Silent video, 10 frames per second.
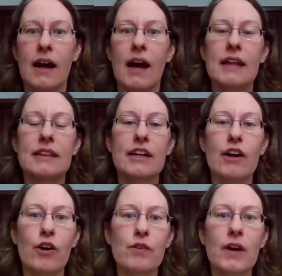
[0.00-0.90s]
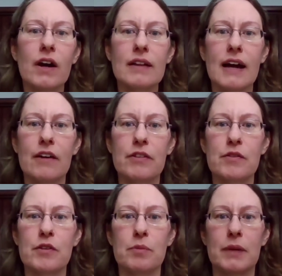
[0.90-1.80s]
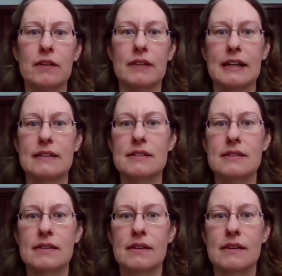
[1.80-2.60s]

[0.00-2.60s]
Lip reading: the overall health of their buildings,